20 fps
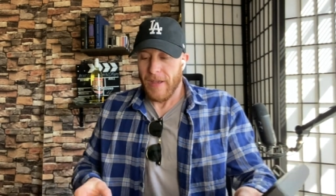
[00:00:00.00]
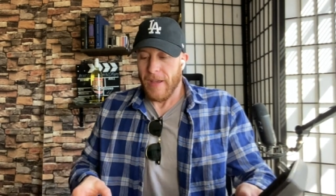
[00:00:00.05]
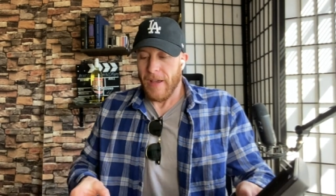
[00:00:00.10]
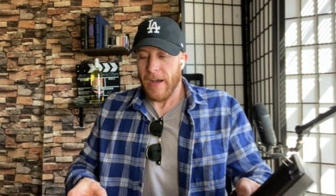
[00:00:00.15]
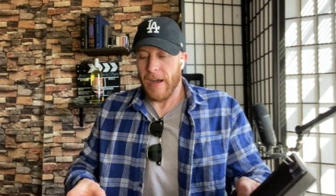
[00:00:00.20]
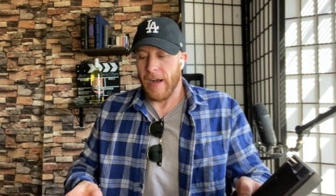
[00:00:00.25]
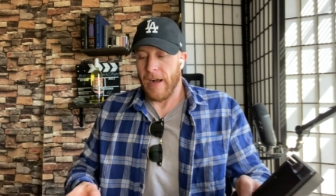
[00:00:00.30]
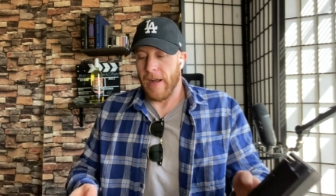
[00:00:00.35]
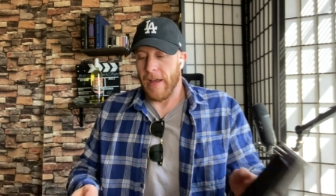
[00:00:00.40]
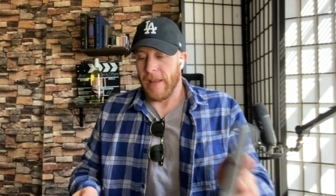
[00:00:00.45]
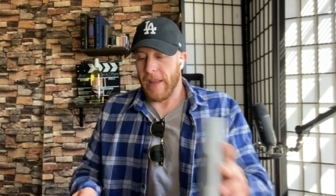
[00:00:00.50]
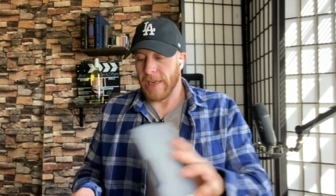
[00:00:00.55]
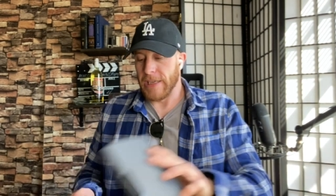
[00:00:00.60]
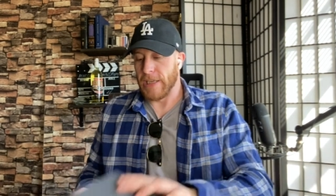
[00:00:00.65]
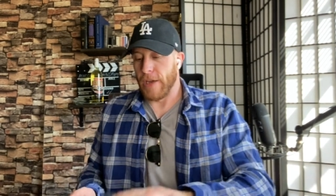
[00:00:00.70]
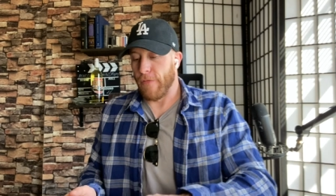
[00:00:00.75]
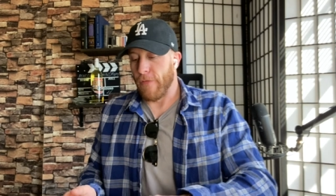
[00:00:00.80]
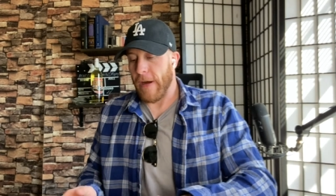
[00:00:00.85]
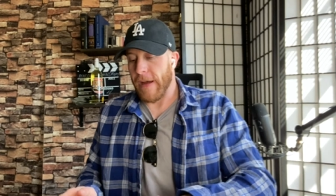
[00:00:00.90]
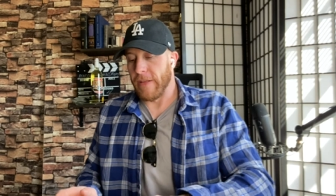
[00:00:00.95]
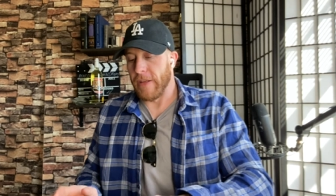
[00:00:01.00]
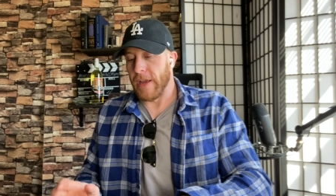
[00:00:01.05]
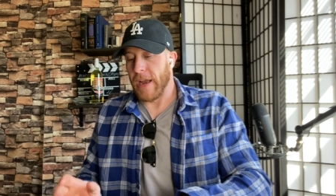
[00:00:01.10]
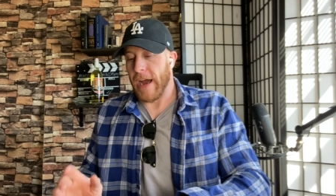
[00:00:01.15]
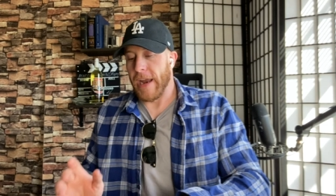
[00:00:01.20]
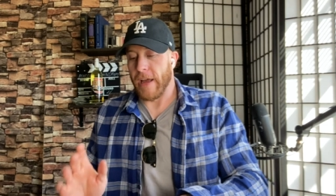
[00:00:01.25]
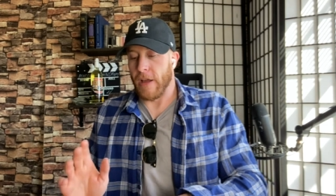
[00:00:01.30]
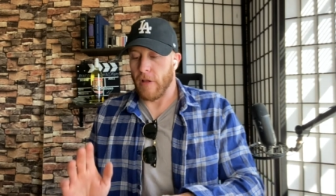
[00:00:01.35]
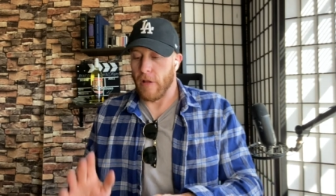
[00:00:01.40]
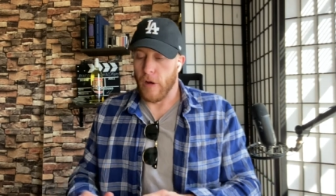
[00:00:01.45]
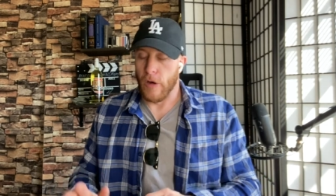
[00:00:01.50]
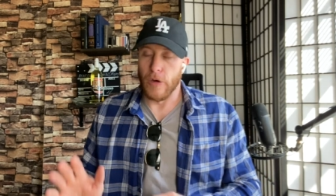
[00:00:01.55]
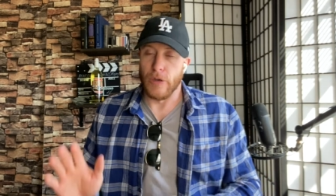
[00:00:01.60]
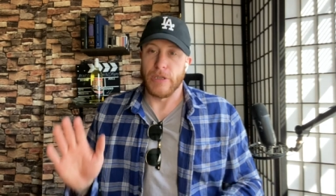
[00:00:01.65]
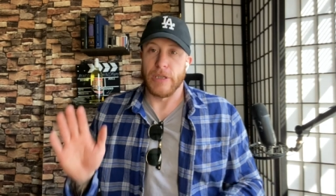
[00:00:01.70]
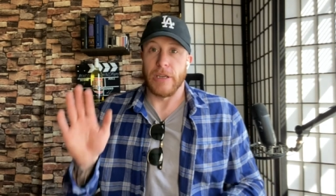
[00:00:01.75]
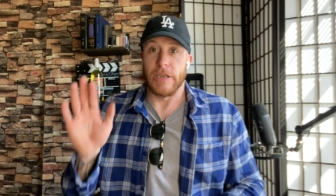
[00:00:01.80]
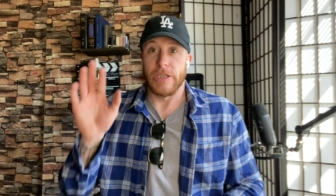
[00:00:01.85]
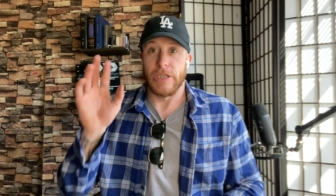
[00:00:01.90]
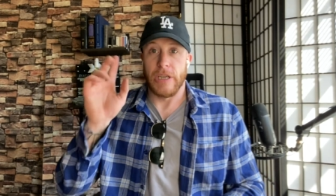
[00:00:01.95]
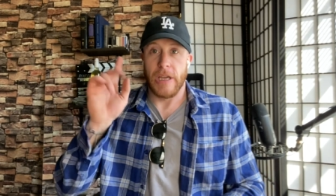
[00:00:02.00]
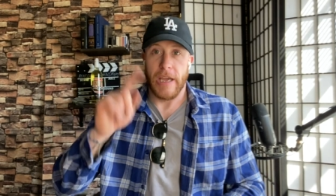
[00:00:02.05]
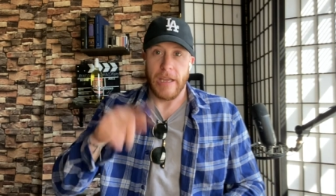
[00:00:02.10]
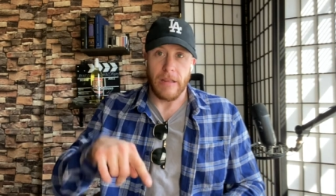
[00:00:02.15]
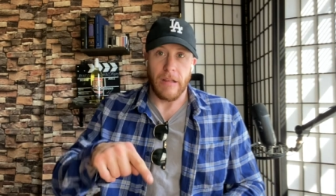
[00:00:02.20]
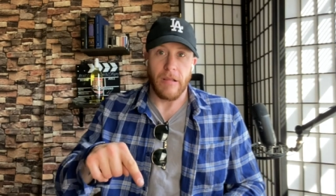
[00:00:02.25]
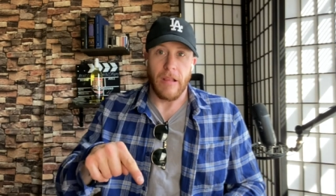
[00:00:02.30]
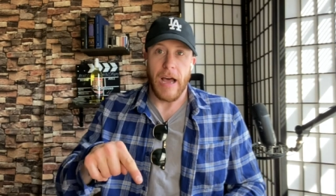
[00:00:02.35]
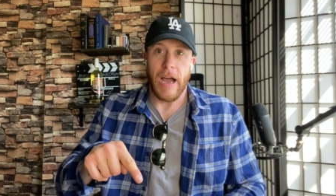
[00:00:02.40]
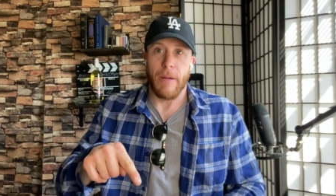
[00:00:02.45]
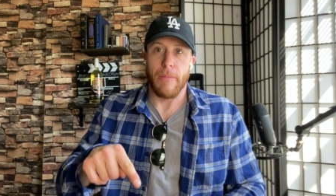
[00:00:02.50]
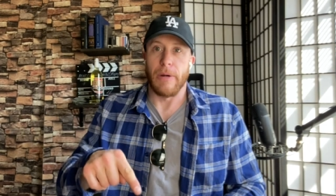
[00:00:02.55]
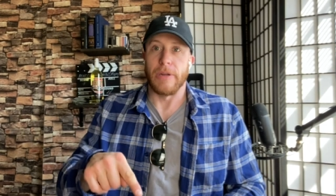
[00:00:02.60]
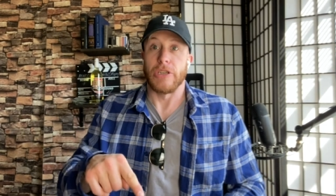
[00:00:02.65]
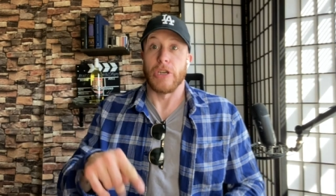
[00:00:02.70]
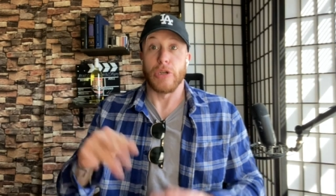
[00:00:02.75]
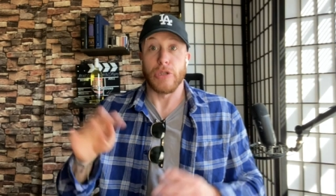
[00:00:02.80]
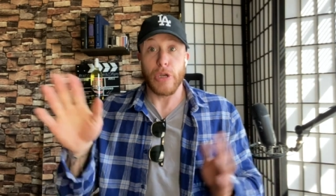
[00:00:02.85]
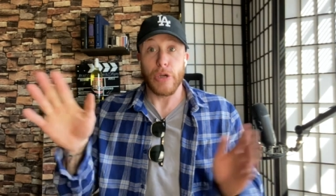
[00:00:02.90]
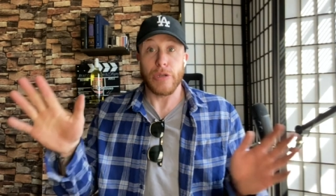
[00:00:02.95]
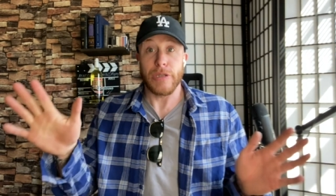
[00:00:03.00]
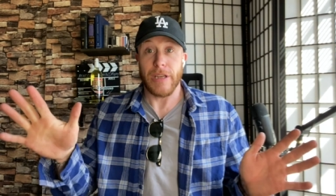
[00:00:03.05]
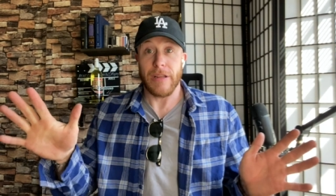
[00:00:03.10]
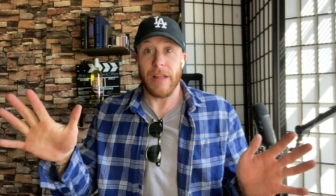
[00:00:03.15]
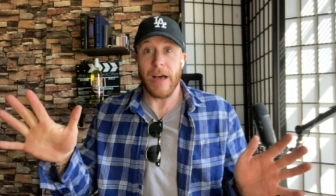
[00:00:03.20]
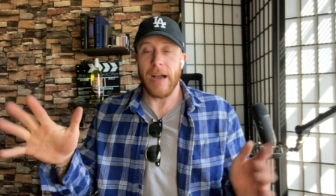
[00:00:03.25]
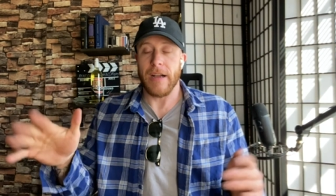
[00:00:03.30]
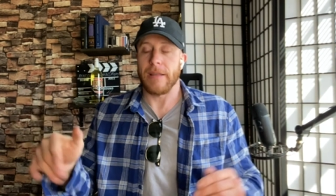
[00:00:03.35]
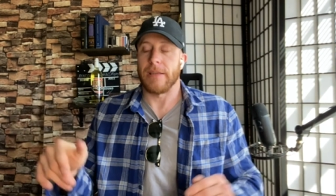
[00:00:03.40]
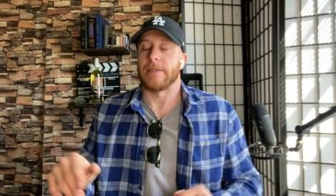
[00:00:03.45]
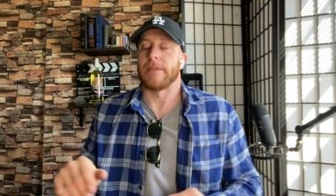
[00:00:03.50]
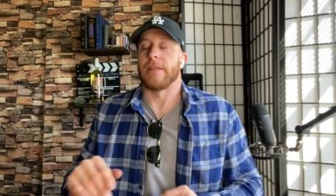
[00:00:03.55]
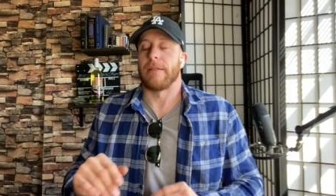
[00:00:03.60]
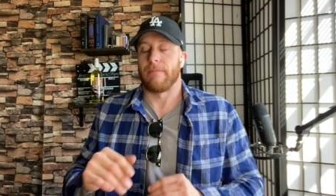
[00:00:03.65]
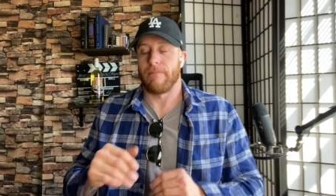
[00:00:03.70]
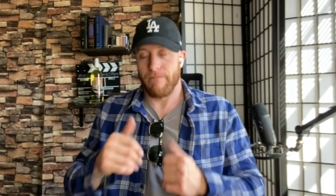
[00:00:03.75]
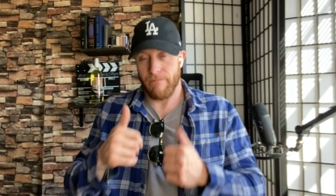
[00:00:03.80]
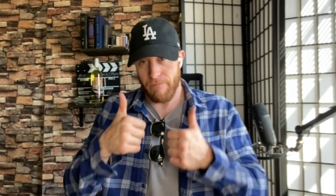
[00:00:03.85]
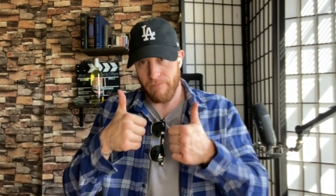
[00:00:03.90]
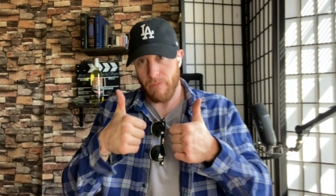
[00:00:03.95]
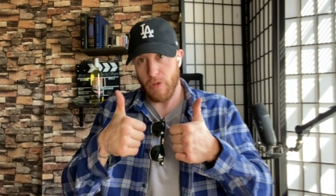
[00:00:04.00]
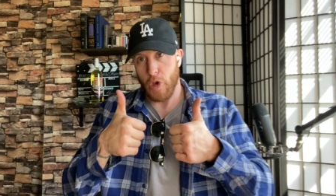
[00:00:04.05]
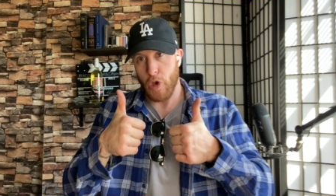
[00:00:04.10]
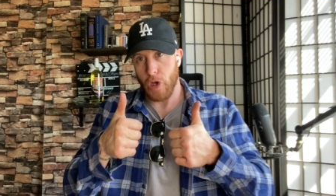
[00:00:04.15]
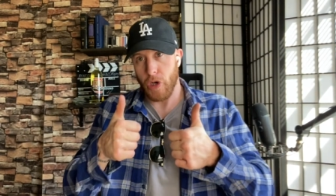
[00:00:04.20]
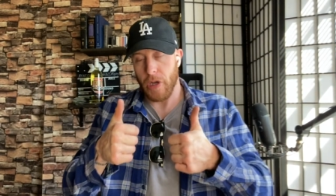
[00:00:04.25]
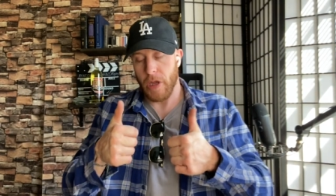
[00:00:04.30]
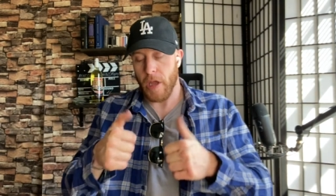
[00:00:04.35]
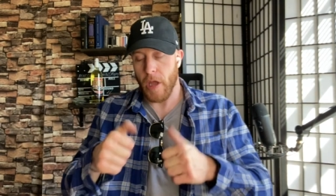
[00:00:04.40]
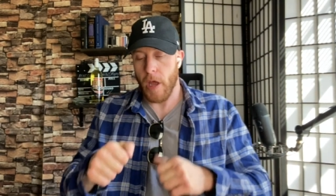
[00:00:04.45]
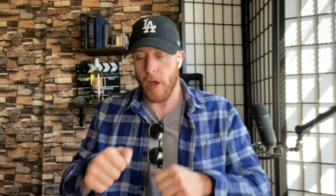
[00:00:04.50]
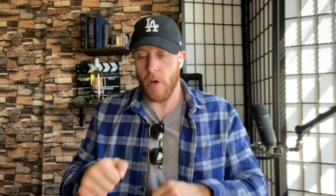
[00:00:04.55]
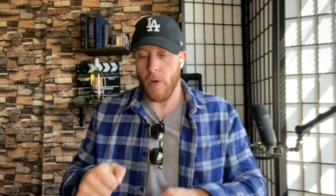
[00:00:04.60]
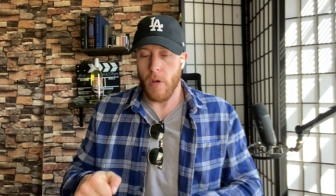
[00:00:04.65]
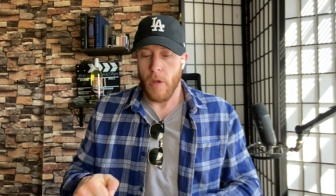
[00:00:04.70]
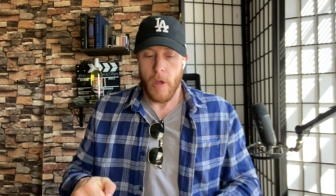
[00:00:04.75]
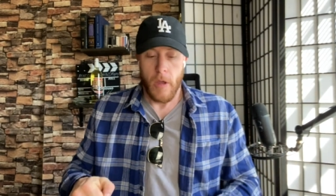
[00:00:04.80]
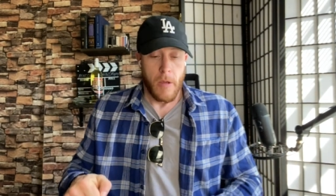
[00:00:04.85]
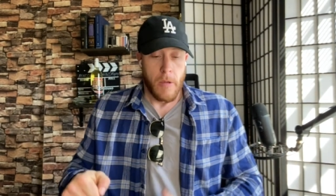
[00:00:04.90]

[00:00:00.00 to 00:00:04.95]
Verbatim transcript: uh, and then she finally got it closed and she hit the lock button she goes oh is it locked this good to go